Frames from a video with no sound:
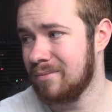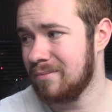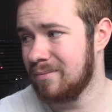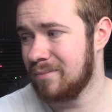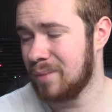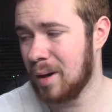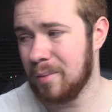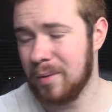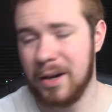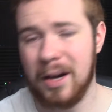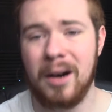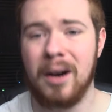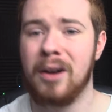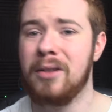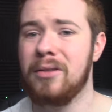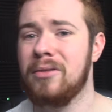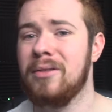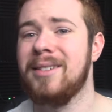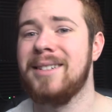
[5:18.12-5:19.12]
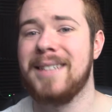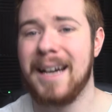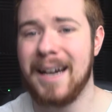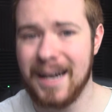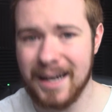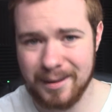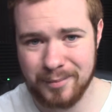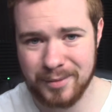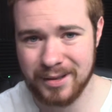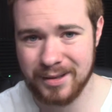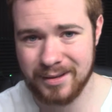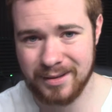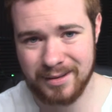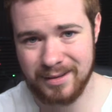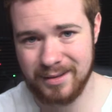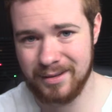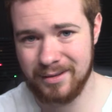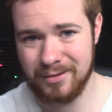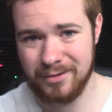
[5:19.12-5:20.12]
probably 100
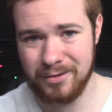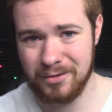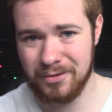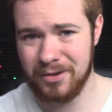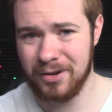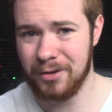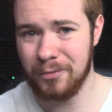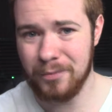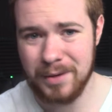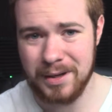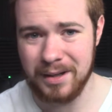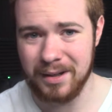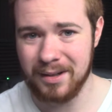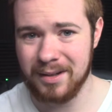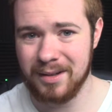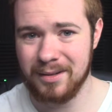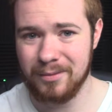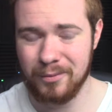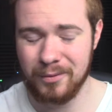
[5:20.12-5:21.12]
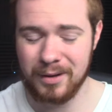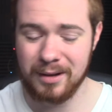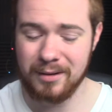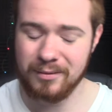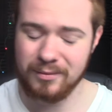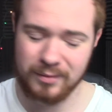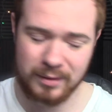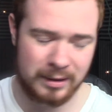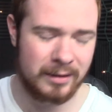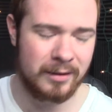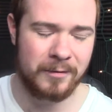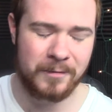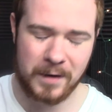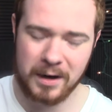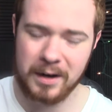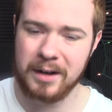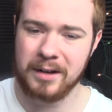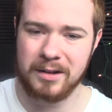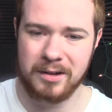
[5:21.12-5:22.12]
times during a week, and the
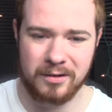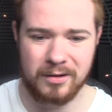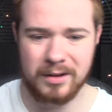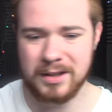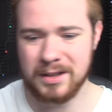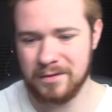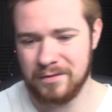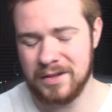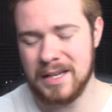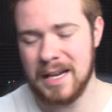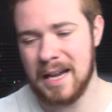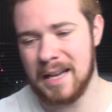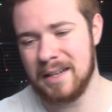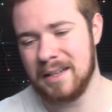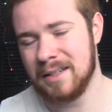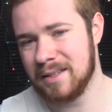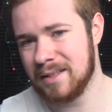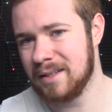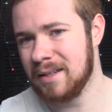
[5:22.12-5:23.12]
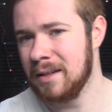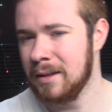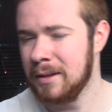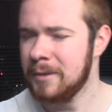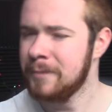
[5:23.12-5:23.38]
varying degrees of sadness